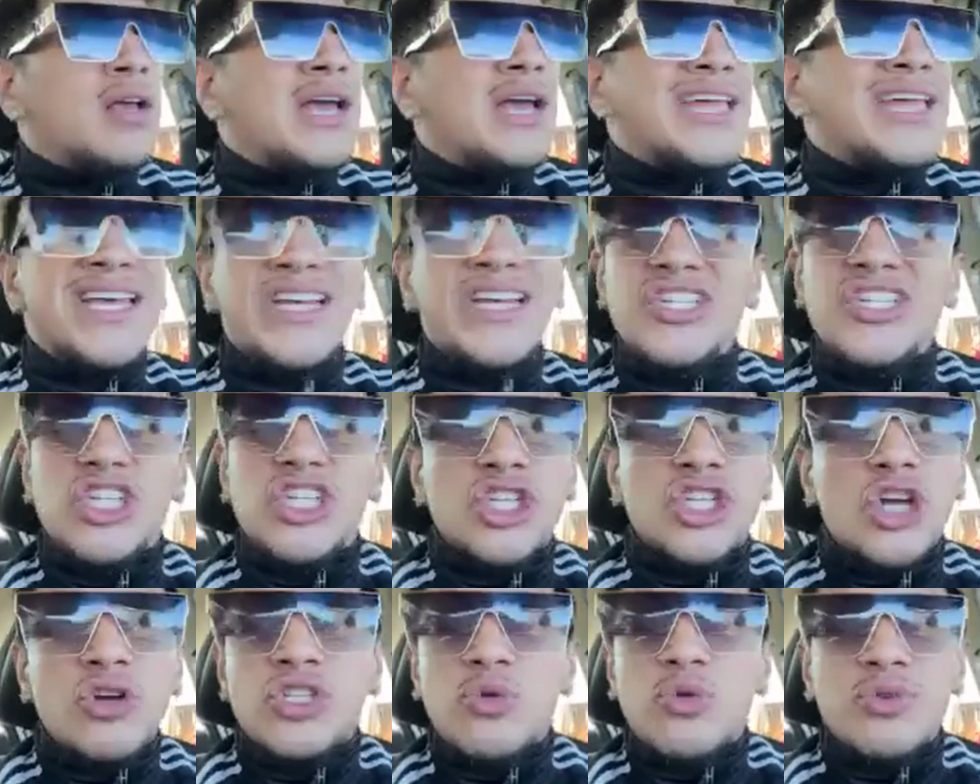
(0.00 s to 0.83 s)
And that just
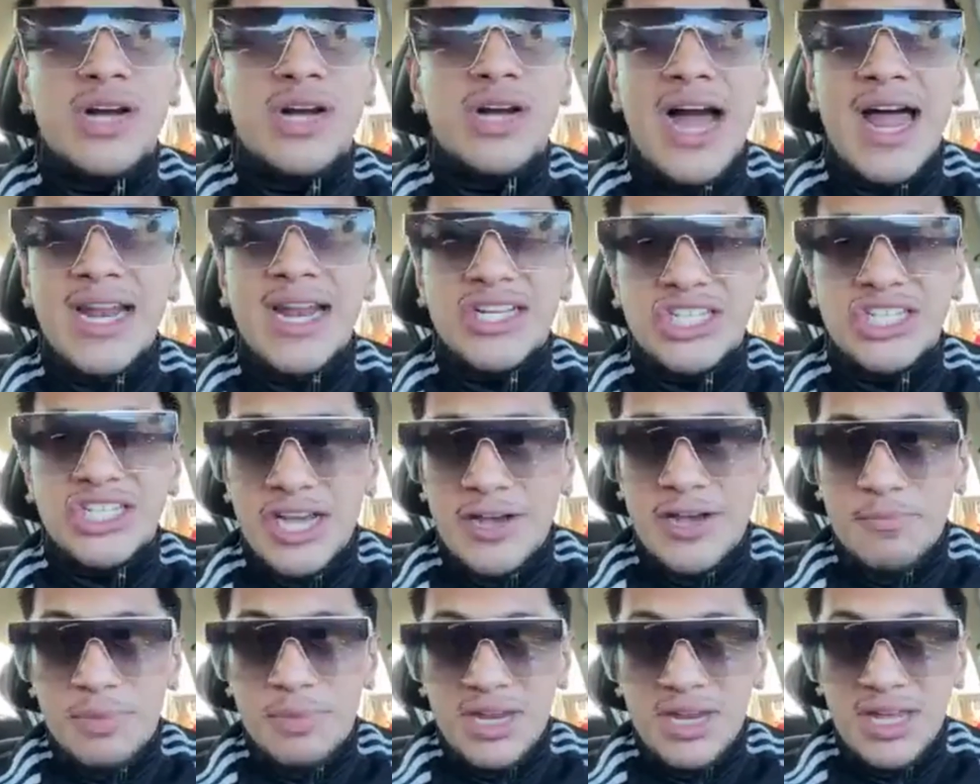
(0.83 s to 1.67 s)
shows you what kind of
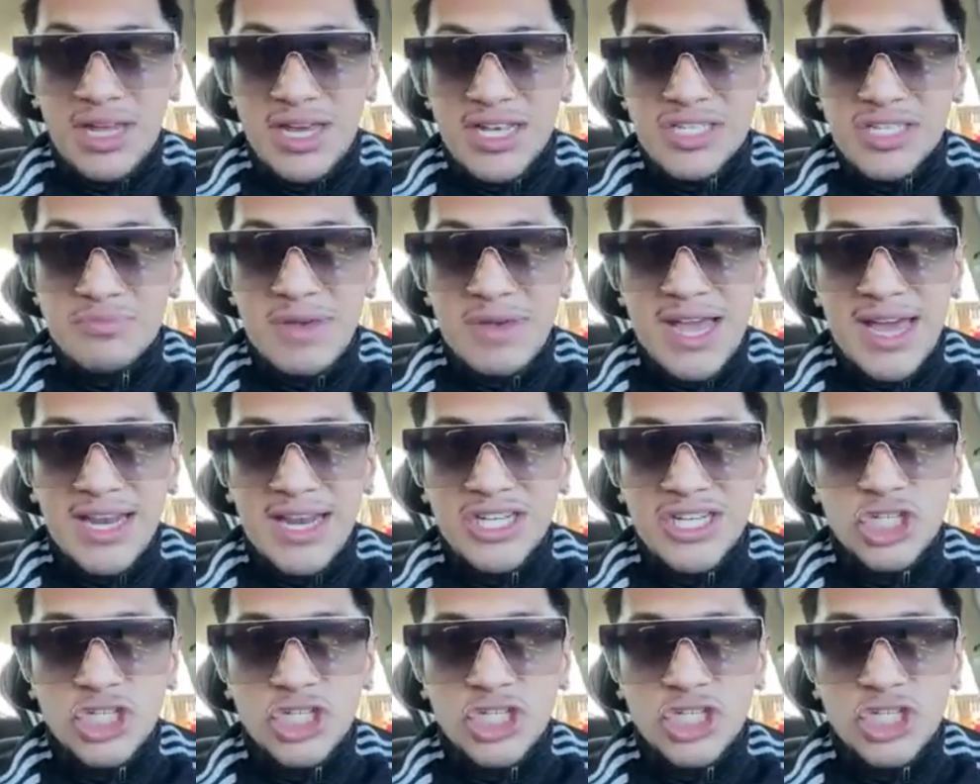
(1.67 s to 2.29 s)
champion he is, man.